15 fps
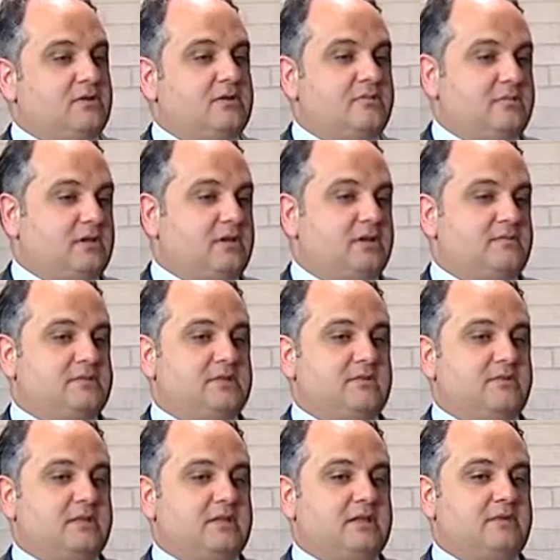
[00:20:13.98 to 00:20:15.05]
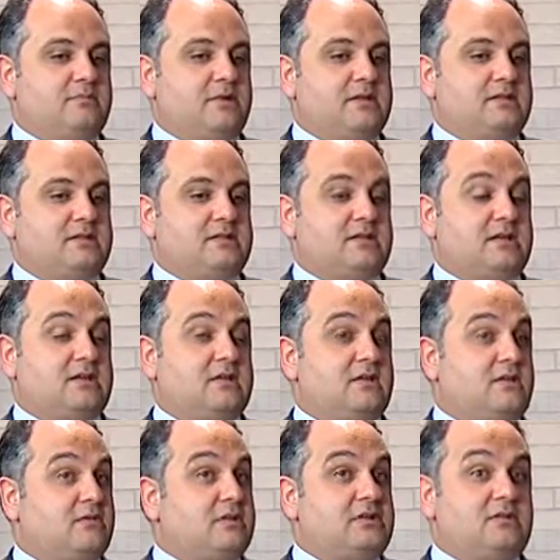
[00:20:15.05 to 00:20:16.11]
and becomes something that patients take a
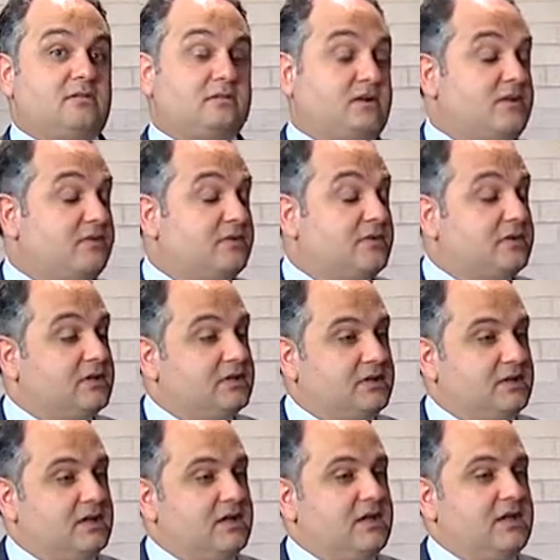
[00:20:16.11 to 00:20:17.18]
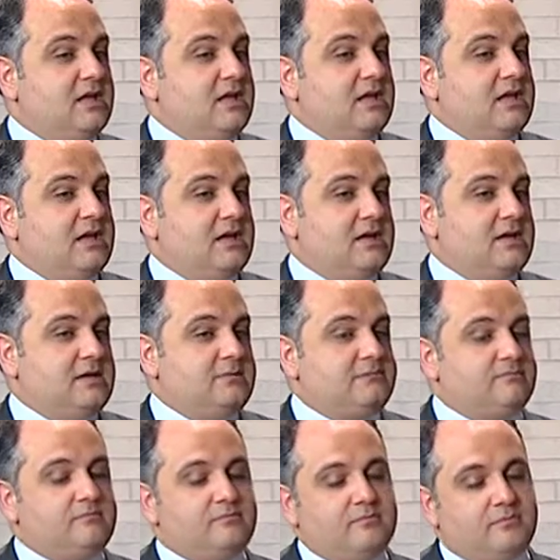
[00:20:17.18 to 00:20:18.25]
great deal of comfort in.
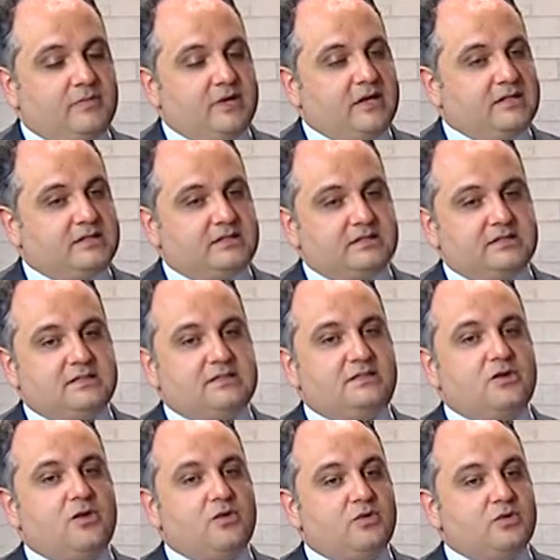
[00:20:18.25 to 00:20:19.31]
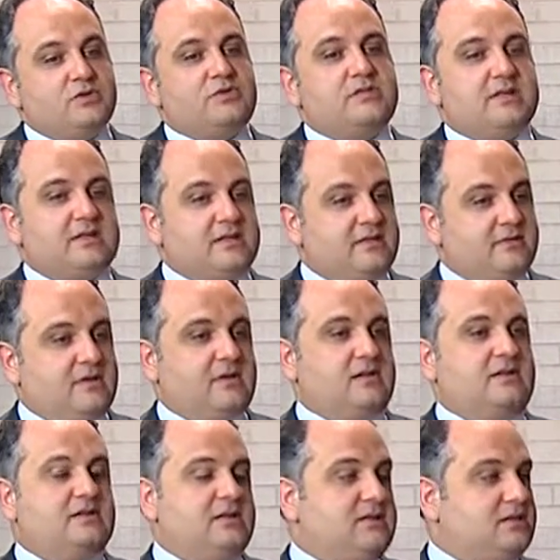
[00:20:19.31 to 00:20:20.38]
But it's so
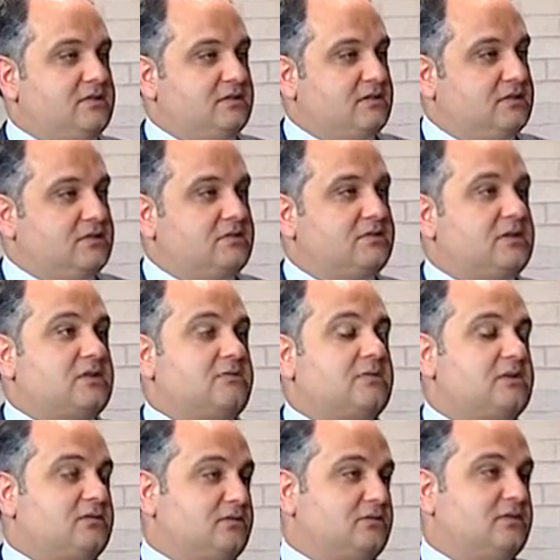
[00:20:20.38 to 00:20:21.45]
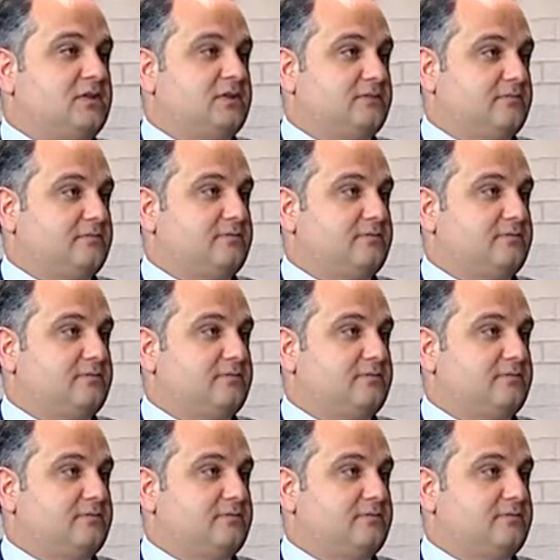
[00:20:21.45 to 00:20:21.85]
significantly detrimental to them.